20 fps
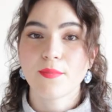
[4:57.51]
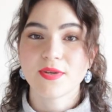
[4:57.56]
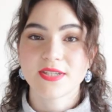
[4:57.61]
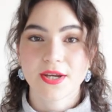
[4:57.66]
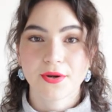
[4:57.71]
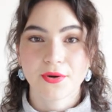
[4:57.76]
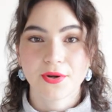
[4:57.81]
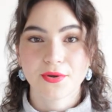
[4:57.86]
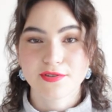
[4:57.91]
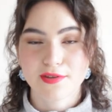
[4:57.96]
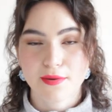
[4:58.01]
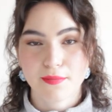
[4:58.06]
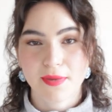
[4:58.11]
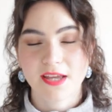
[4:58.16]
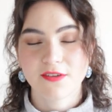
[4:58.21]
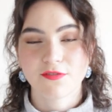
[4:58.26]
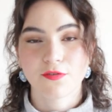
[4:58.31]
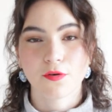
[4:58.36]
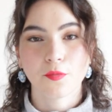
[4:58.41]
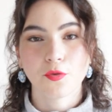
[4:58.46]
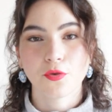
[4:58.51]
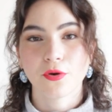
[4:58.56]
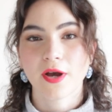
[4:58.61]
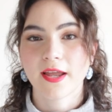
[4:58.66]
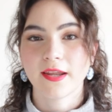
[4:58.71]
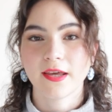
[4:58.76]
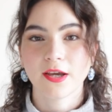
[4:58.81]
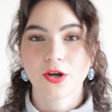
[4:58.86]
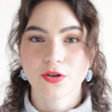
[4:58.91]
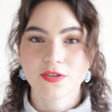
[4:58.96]
materials are made from
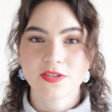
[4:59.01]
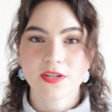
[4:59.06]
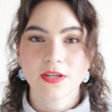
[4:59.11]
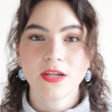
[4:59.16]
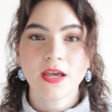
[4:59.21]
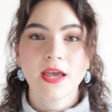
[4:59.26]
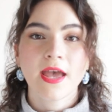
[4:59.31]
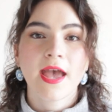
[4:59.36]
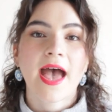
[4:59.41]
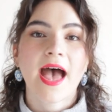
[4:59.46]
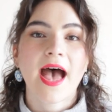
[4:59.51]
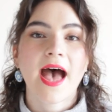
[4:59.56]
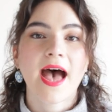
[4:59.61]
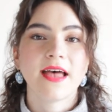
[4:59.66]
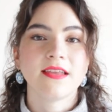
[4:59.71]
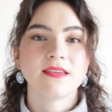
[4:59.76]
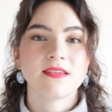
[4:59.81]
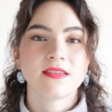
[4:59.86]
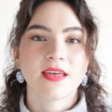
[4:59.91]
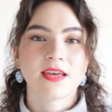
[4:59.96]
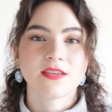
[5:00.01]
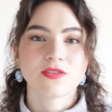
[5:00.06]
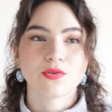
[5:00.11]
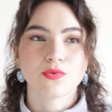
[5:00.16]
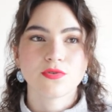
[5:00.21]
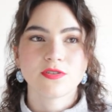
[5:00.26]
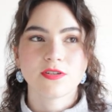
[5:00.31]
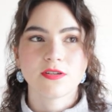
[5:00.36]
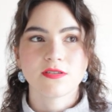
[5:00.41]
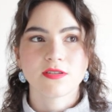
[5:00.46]
organic cotton, and there's
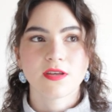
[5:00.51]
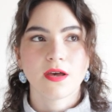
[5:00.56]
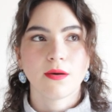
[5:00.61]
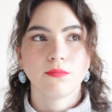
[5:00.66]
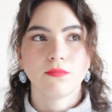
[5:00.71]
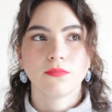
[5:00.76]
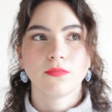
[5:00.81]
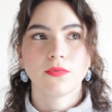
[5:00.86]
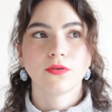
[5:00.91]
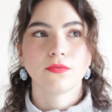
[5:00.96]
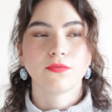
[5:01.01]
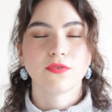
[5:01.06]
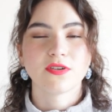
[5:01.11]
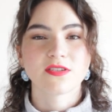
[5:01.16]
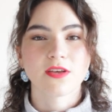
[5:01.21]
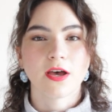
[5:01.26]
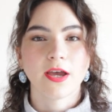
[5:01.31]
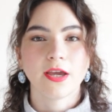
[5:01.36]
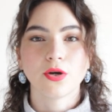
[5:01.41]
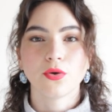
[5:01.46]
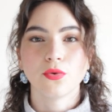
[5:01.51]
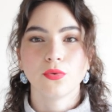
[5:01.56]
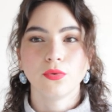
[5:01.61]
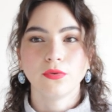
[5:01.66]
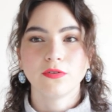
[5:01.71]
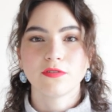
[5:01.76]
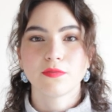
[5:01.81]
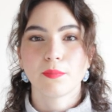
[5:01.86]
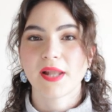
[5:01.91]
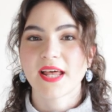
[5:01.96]
also some
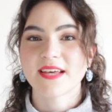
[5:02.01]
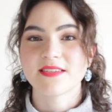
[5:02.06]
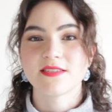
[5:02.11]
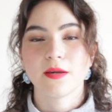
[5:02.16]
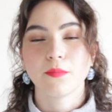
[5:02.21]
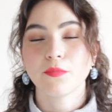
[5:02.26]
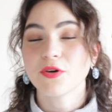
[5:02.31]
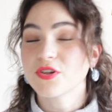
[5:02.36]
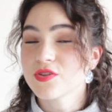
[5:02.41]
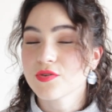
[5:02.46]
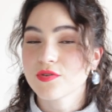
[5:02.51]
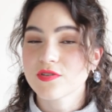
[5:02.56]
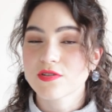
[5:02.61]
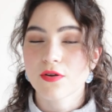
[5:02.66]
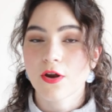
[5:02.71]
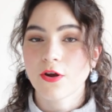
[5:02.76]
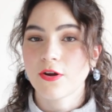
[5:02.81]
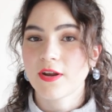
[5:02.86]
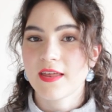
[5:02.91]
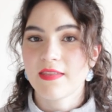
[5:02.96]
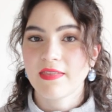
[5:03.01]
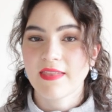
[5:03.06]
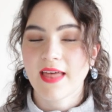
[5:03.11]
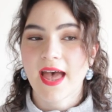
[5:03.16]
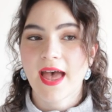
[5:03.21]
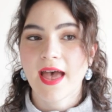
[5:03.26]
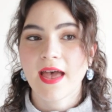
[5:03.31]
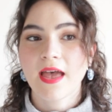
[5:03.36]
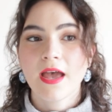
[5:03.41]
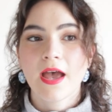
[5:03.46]
recycled plastic bottles thrown in
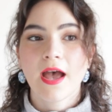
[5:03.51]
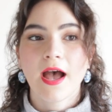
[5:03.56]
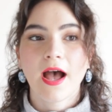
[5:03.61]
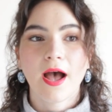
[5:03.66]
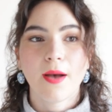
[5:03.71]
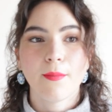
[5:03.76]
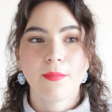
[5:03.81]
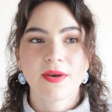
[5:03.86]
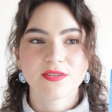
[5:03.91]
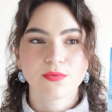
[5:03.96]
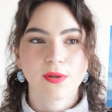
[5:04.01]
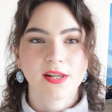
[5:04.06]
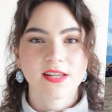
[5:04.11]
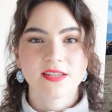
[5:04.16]
there, as well